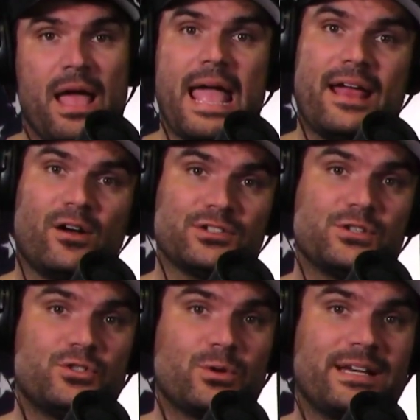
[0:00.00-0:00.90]
And also
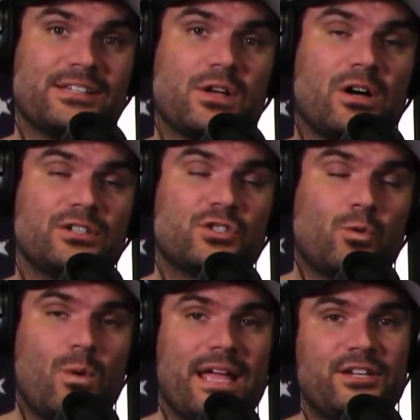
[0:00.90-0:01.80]
join us on
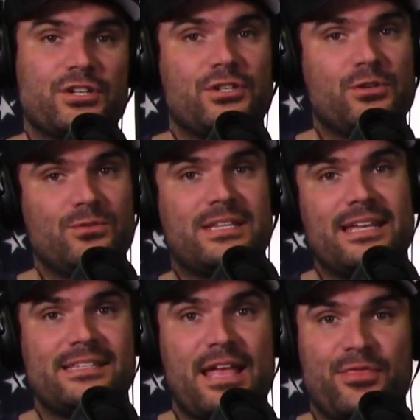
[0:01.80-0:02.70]
Twitch
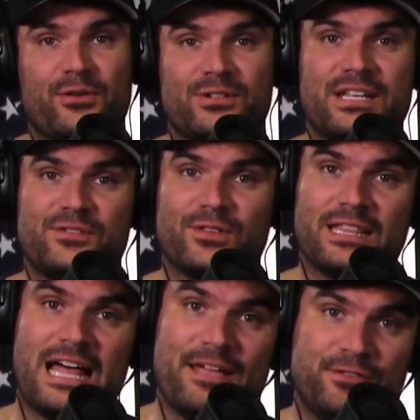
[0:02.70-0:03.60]
Tuesdays and Thursdays for the
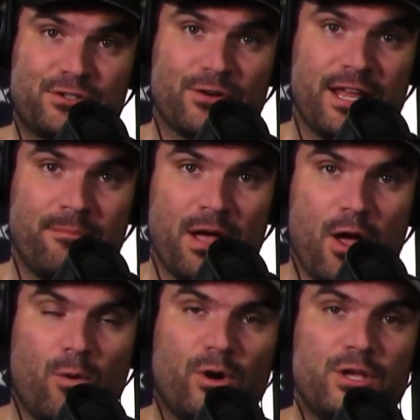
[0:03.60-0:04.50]
live stream
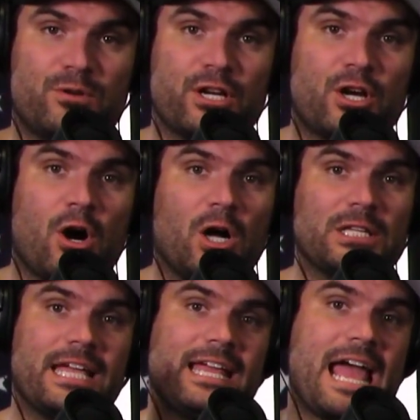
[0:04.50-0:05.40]
where you can call
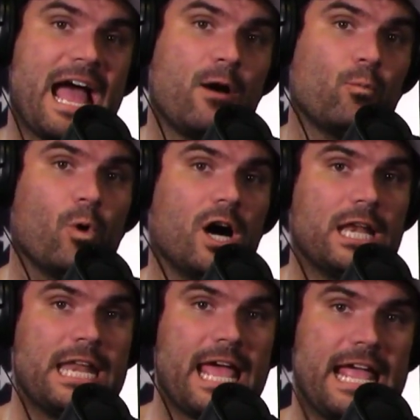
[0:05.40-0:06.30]
in at
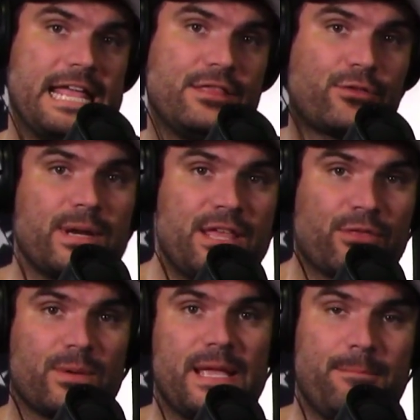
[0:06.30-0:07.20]

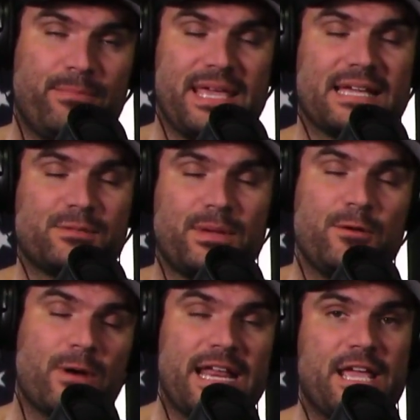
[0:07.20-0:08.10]

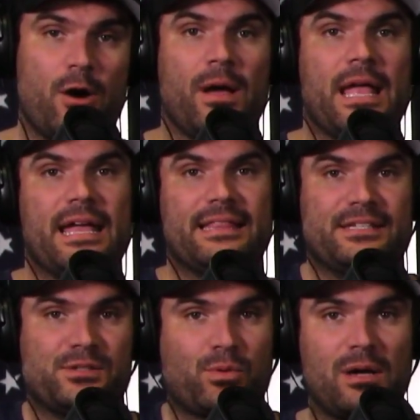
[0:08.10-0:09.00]
1-833-PSP-RADIO. This
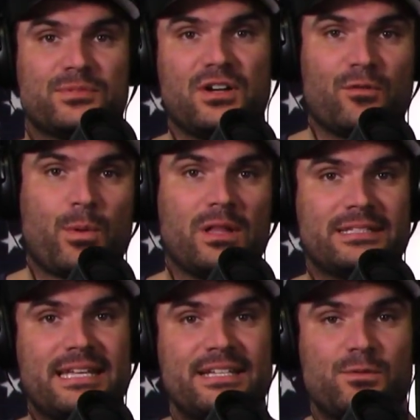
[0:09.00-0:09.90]
is Problem Solver
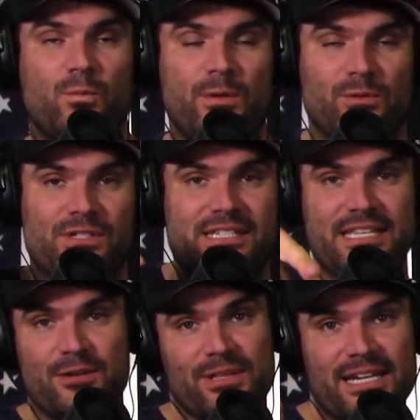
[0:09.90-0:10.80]
Politics. We will see
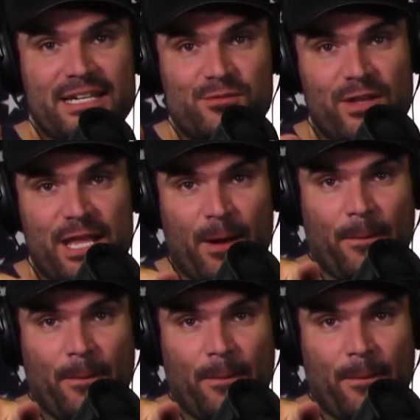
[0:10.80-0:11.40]
you in the next video.